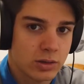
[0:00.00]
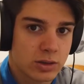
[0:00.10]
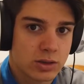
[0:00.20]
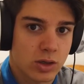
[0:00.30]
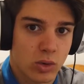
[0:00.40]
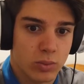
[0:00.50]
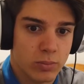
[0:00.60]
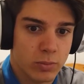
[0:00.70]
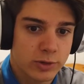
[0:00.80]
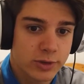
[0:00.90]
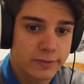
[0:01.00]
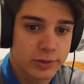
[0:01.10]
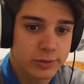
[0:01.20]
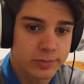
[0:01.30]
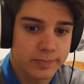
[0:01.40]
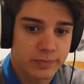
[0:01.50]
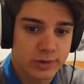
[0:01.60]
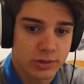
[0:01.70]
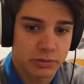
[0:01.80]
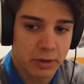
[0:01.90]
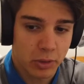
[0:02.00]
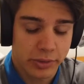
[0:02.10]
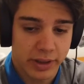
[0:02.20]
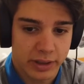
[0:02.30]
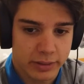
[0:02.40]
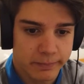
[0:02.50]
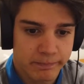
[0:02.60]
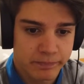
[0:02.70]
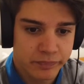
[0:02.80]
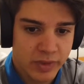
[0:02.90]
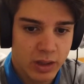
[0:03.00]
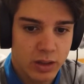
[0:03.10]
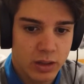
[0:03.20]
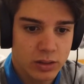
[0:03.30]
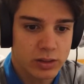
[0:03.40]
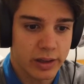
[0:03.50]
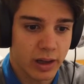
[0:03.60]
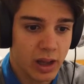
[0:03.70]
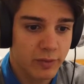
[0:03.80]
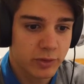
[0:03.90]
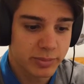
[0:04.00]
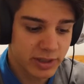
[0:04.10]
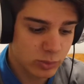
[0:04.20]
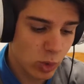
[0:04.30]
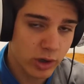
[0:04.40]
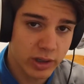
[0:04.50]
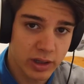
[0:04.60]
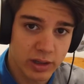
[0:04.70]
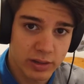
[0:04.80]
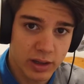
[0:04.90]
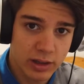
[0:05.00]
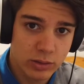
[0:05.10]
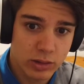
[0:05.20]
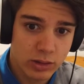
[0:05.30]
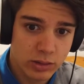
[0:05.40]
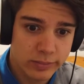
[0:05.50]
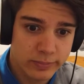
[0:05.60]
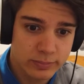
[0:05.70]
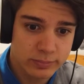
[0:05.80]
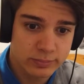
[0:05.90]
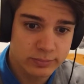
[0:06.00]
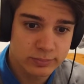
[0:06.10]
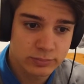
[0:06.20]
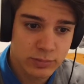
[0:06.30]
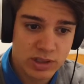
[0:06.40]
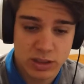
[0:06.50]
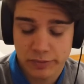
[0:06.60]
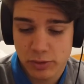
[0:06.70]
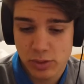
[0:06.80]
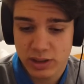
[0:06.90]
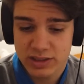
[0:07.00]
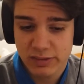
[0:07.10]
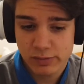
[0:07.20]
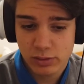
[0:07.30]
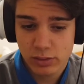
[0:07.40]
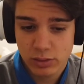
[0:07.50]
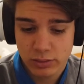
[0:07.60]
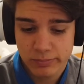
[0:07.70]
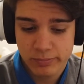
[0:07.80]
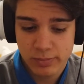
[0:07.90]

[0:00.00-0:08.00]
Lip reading: So most of you now think, yeah, I have to be at work at 8 o'clock. Some of you at 7 o'clock.